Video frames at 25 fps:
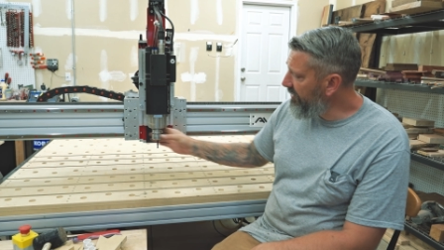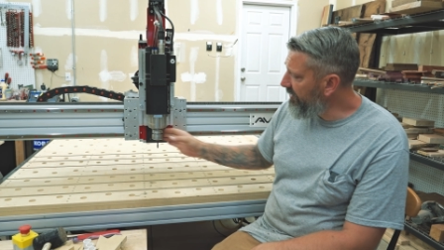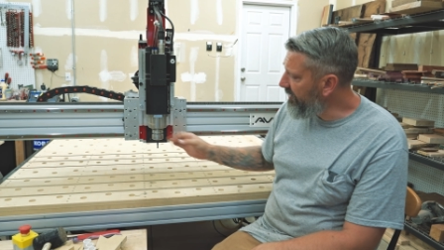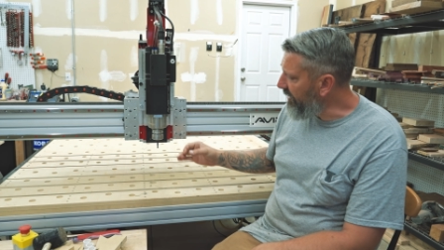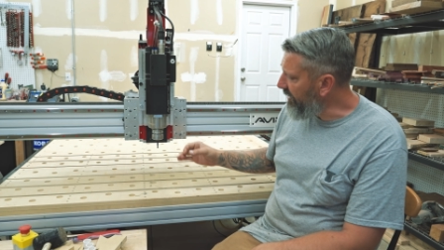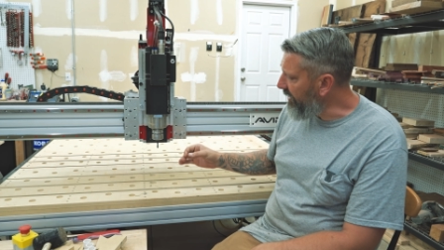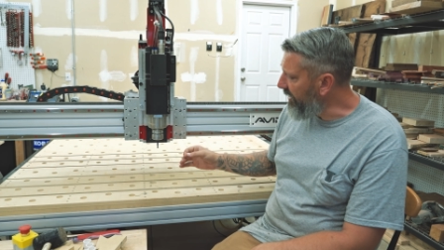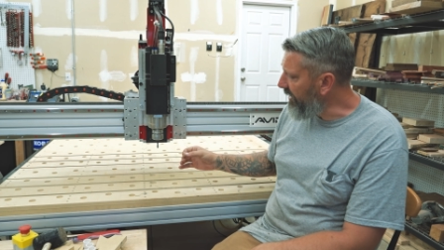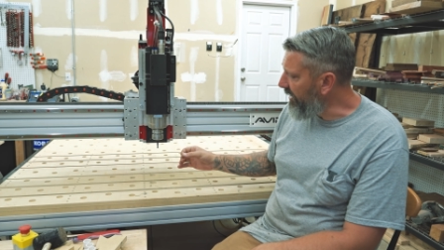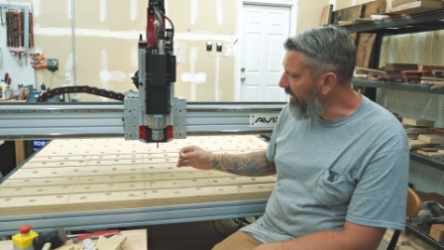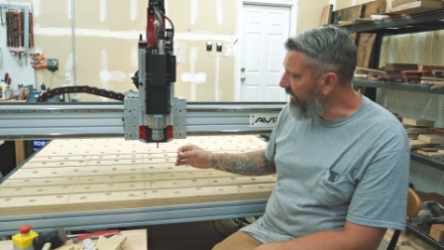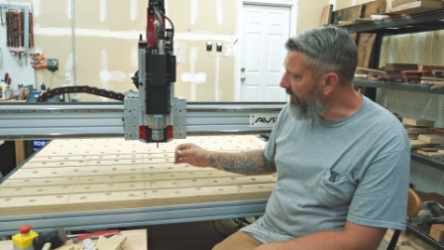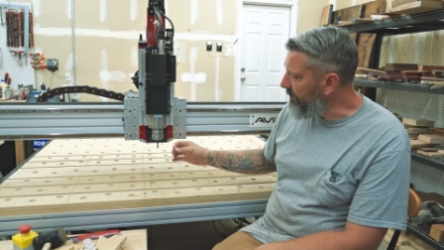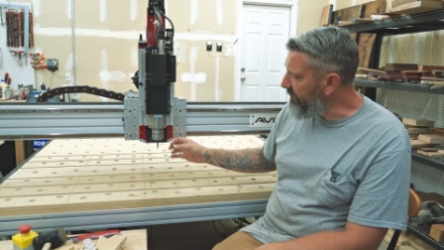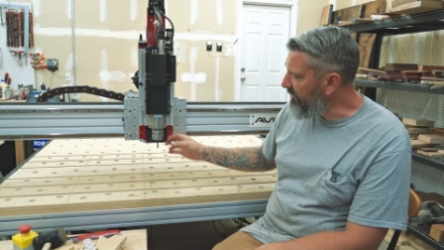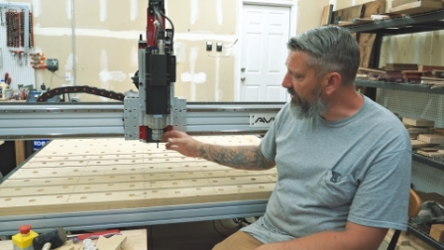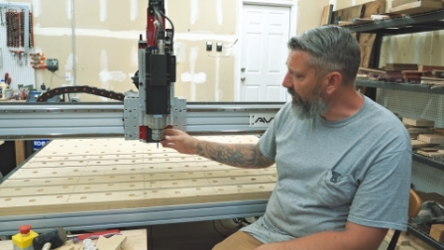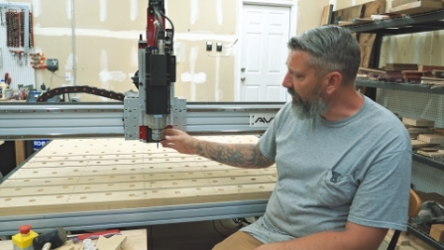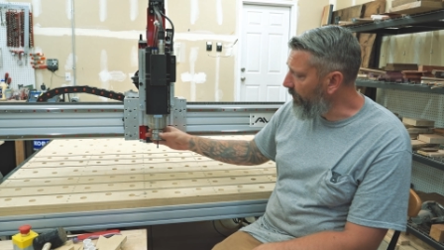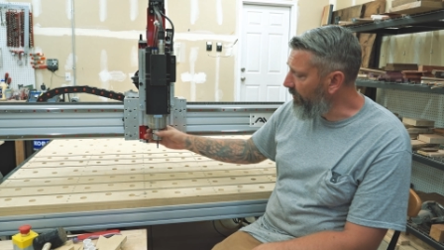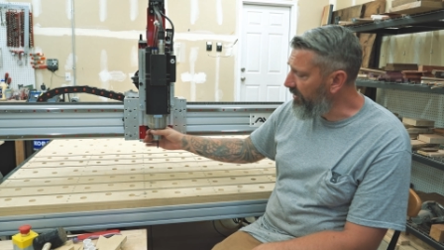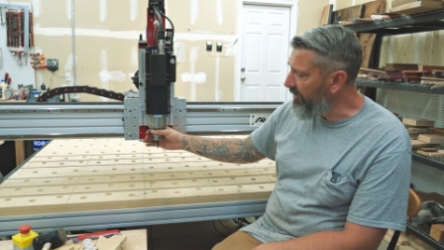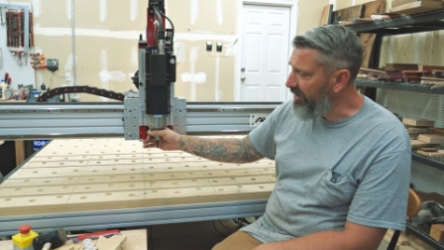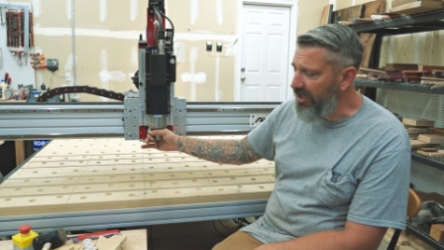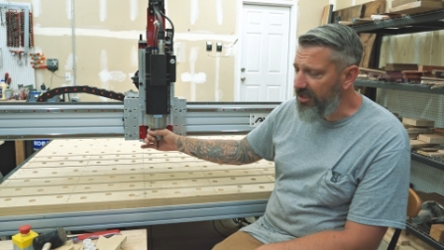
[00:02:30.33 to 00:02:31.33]
Um,
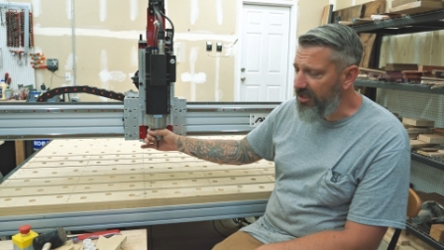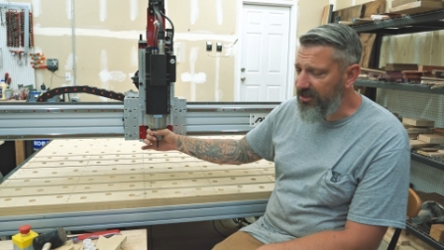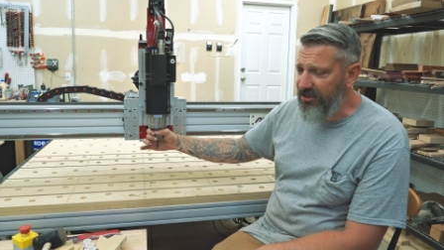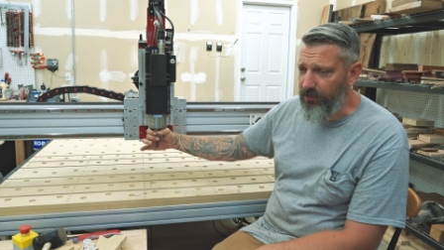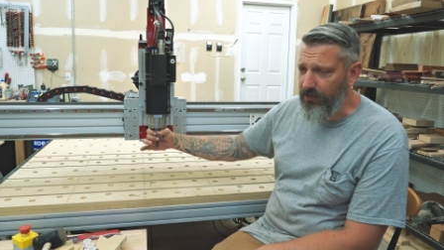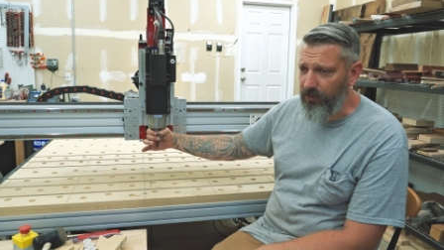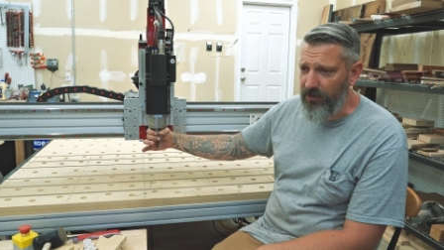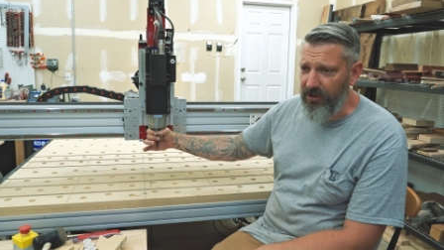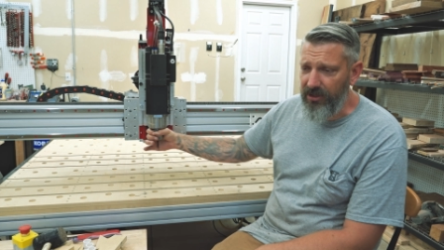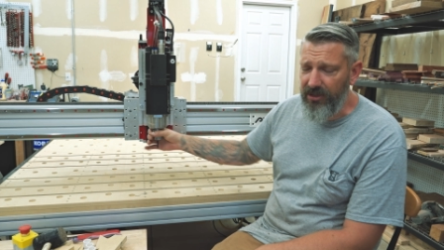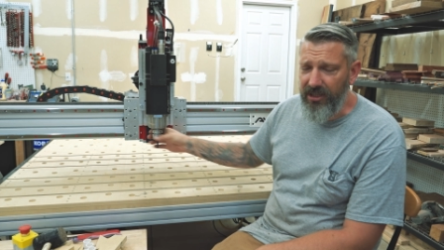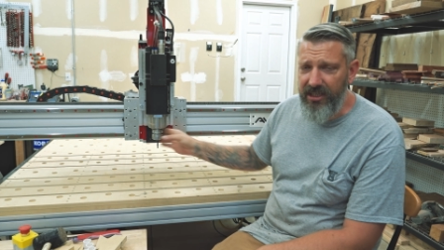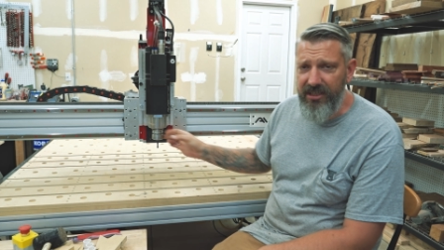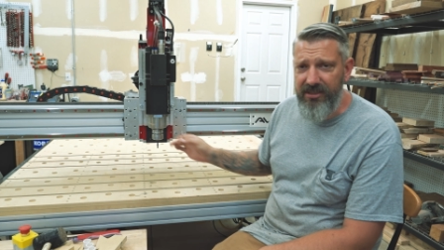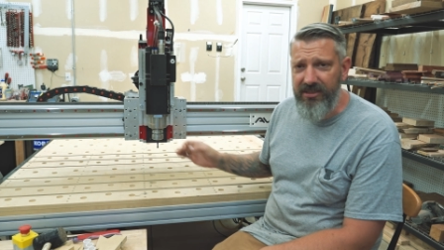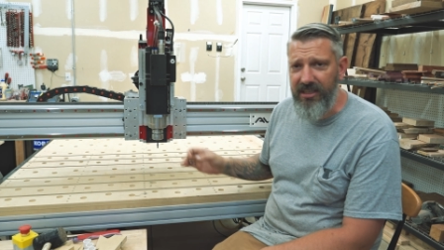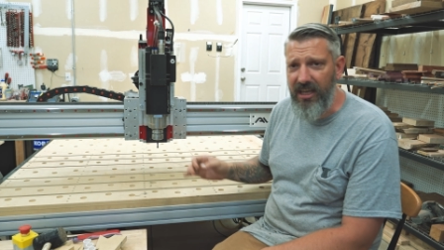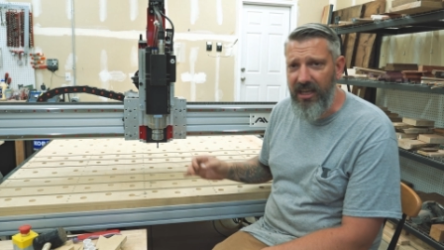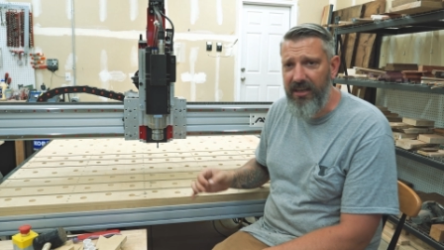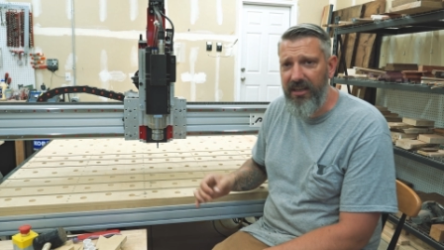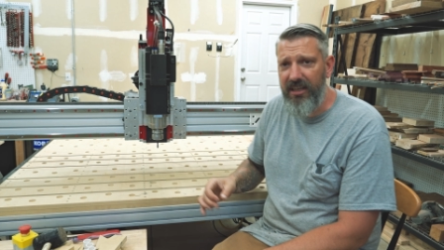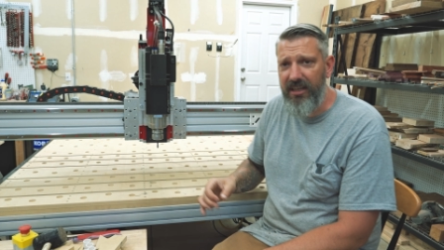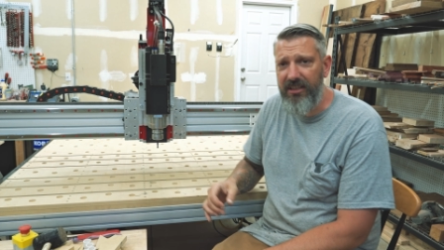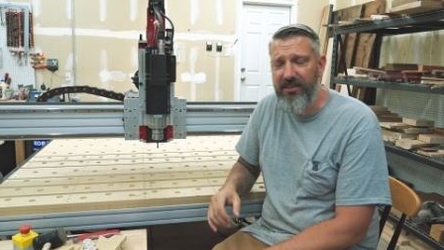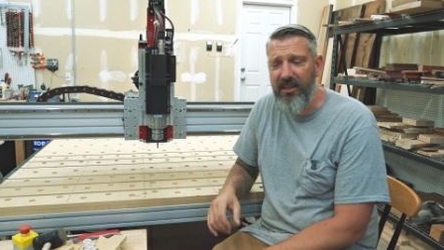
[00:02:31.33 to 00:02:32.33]
so when they release
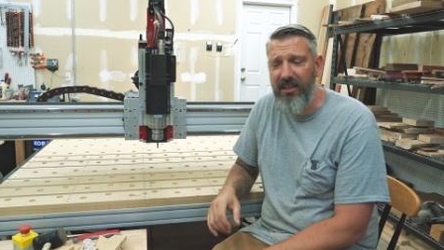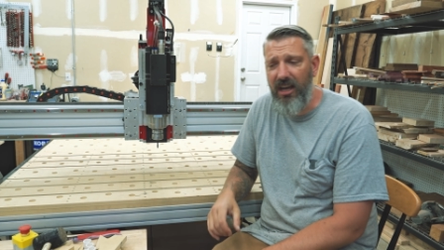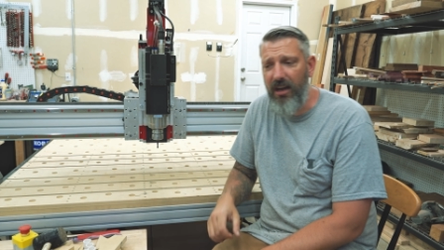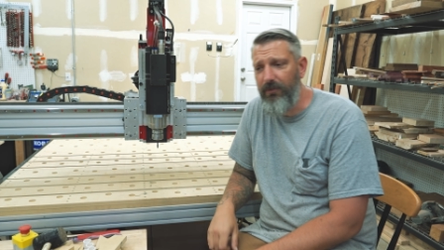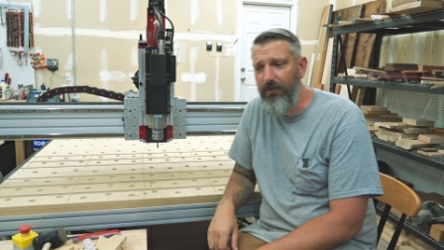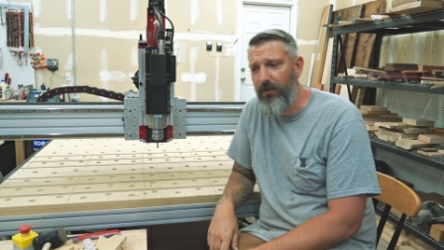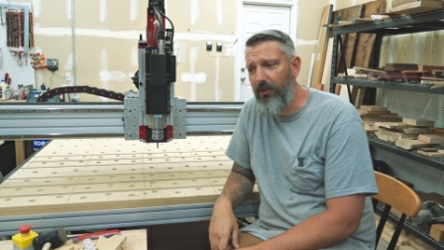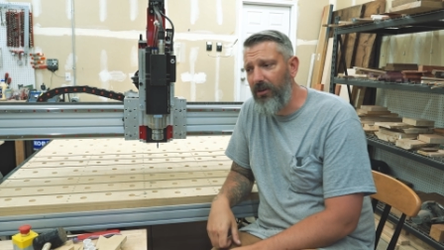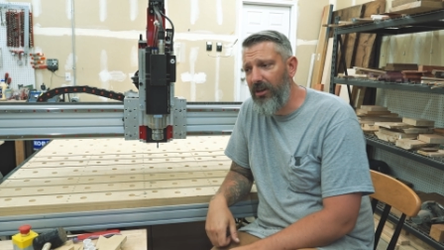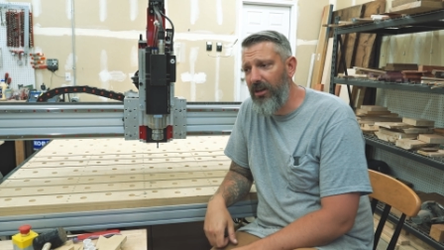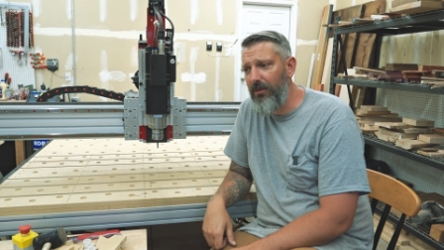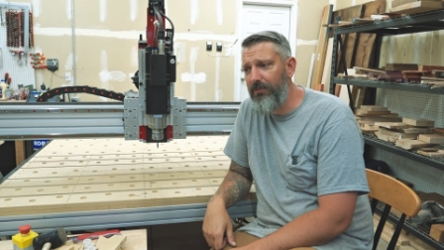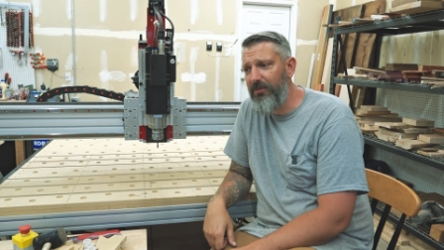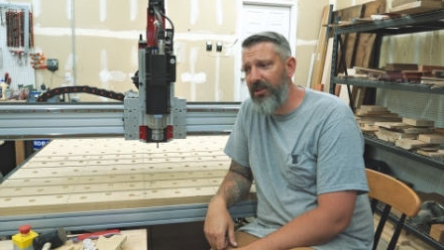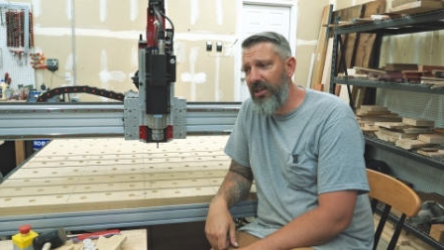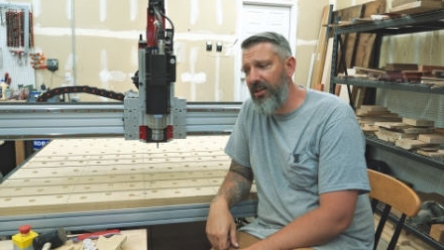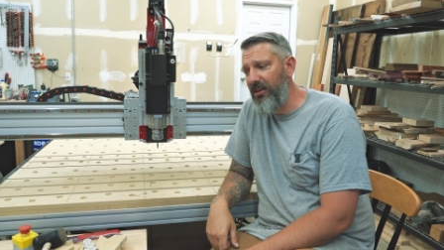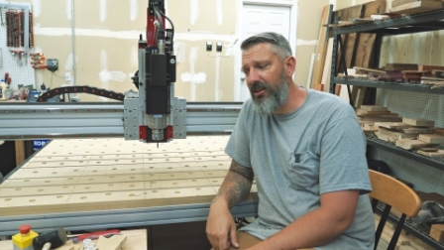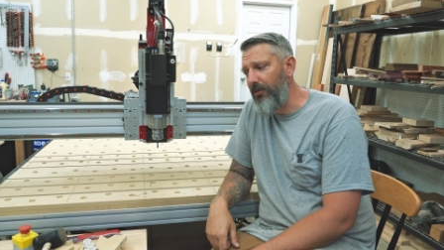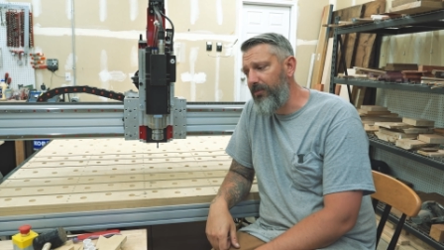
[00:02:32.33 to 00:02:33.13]
that next software update,